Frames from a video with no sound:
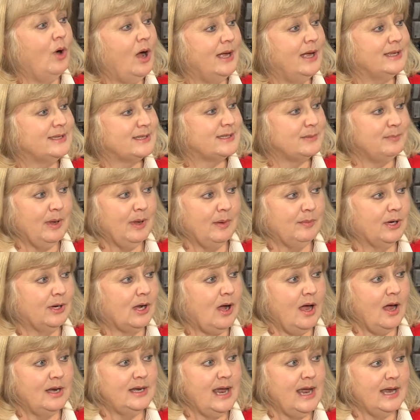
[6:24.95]
us and be able to
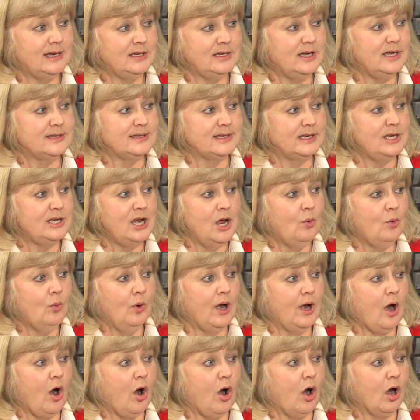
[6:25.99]
contact us and know
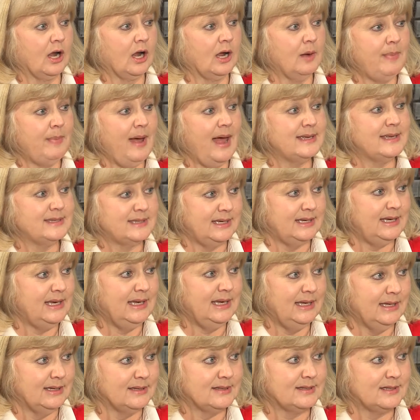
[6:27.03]
what our
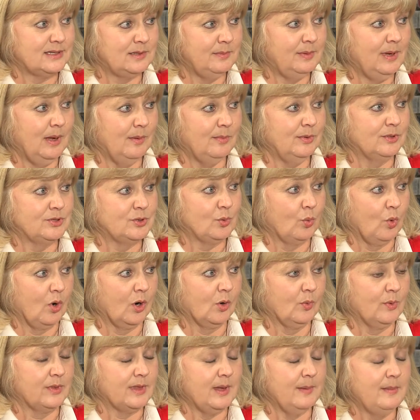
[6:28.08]
capacity is to be able to
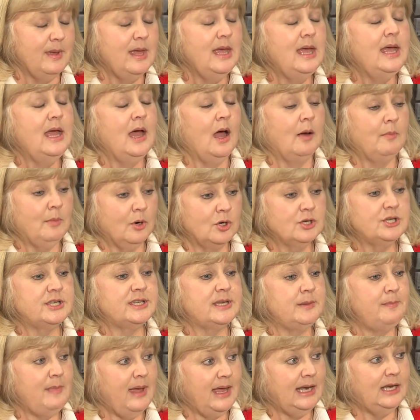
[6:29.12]
work with them.
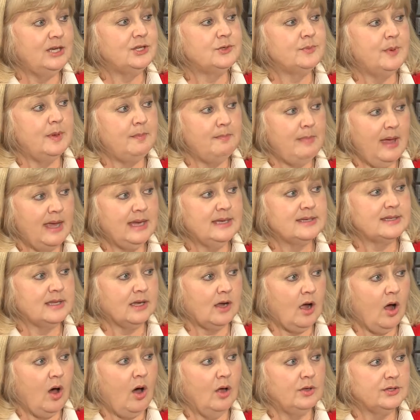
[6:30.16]
Emergency management makes the
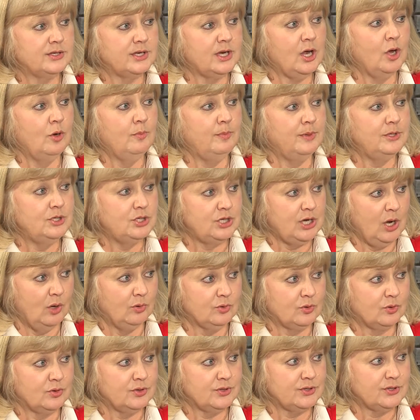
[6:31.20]
calls to open
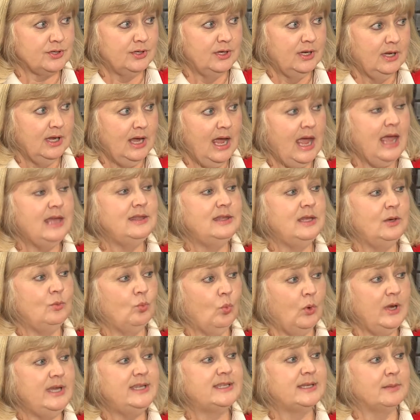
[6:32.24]
shelters, and then
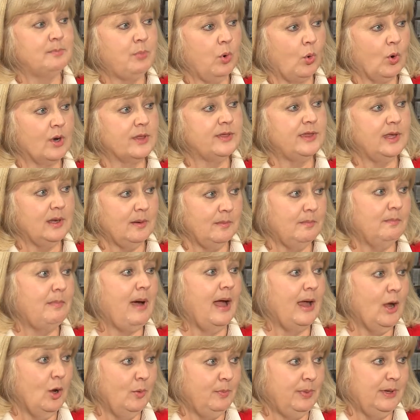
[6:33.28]
we support them
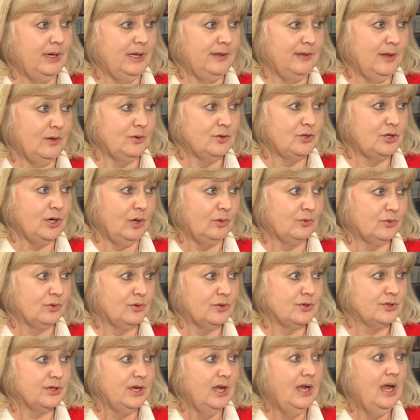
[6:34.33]
by opening those
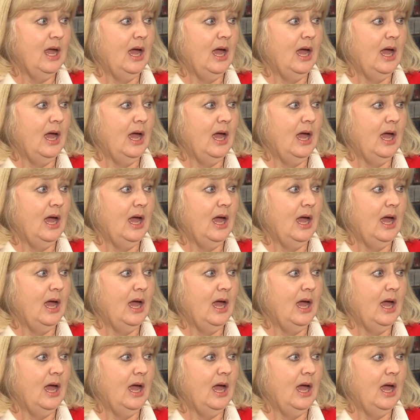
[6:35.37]
shelters.